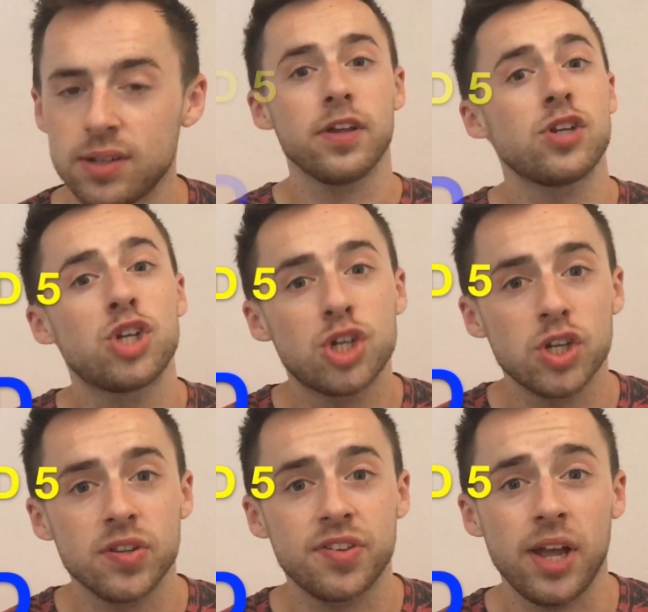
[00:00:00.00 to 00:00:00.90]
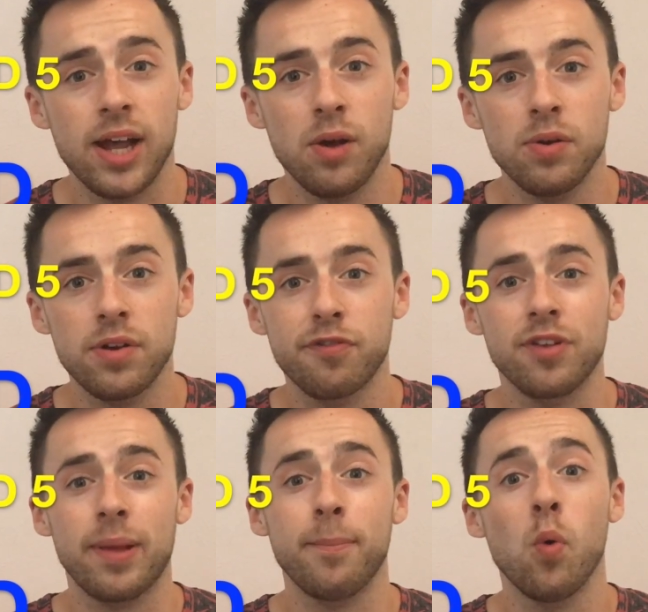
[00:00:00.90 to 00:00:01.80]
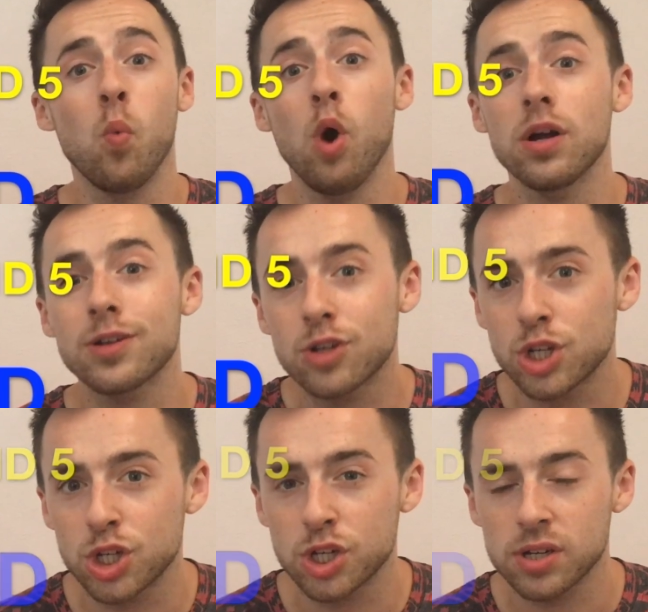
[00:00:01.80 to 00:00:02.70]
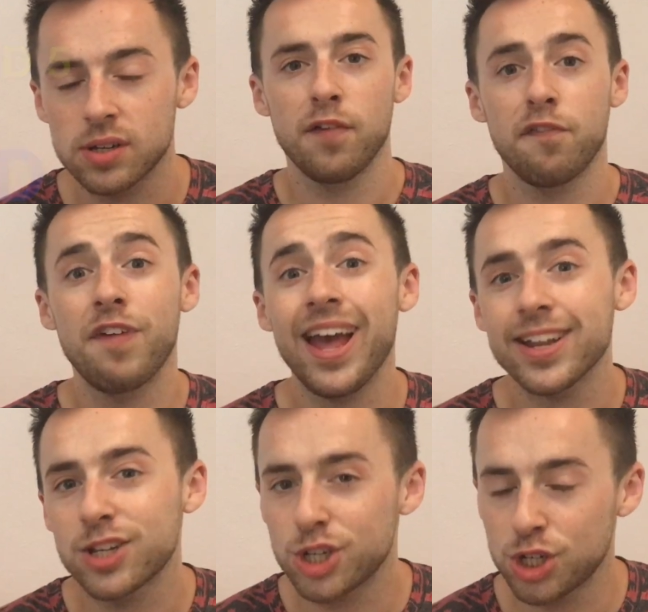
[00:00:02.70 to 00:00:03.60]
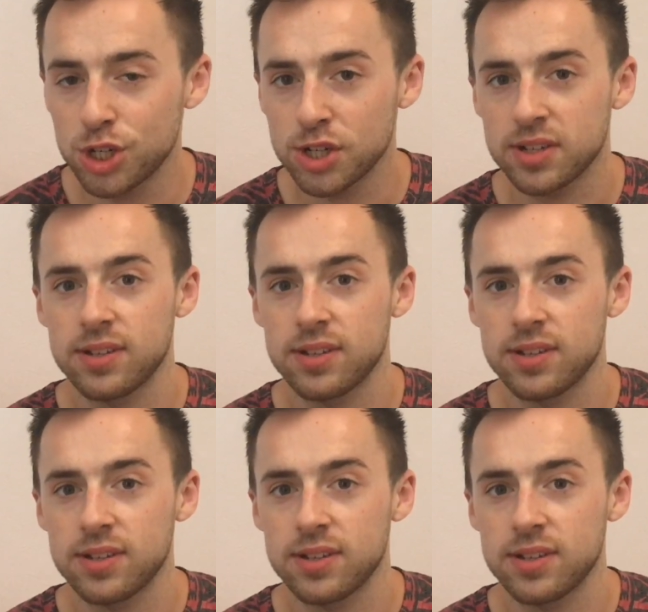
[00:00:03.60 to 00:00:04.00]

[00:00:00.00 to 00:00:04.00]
The ch sound, for example, watch, fetch.